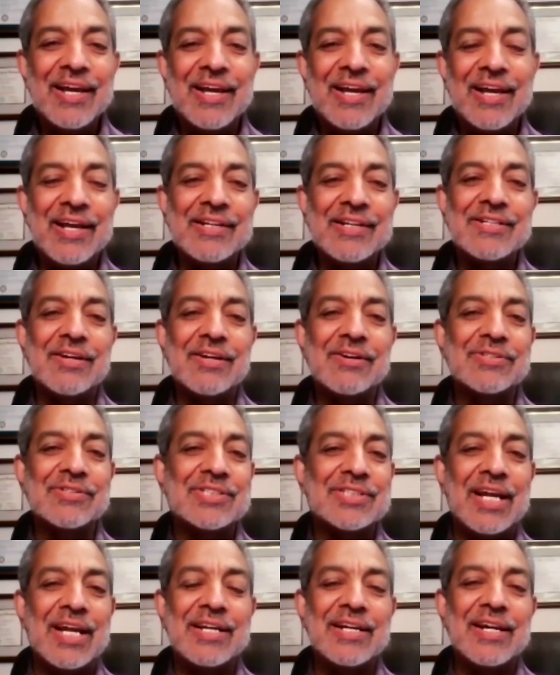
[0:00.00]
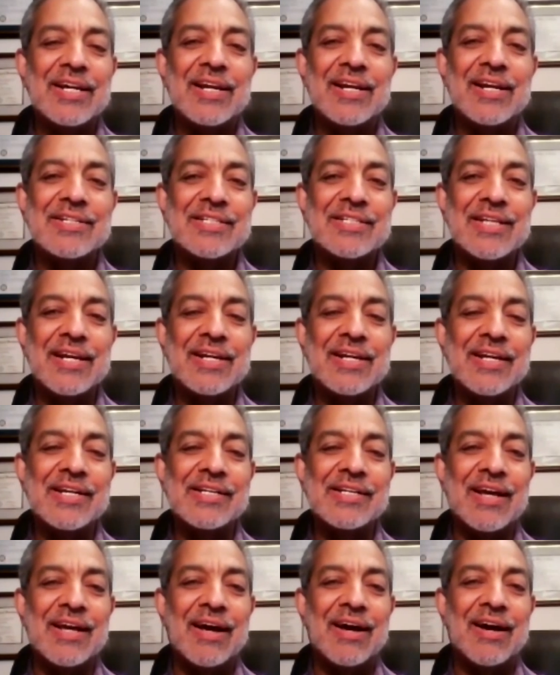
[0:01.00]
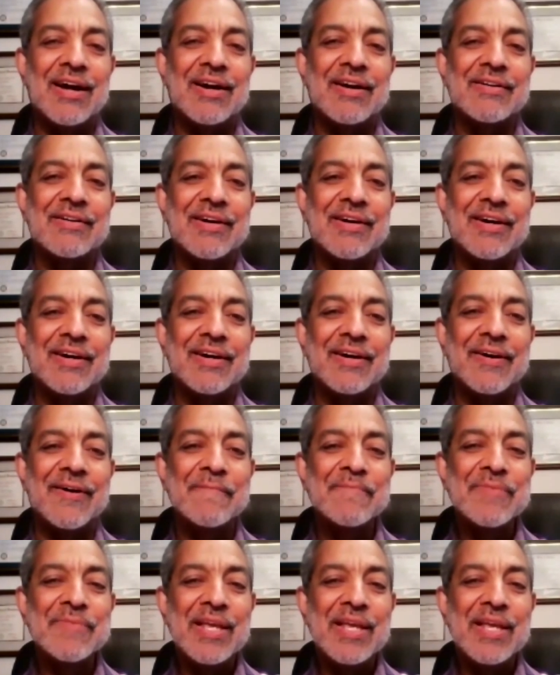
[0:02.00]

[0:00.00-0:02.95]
And so Sundays are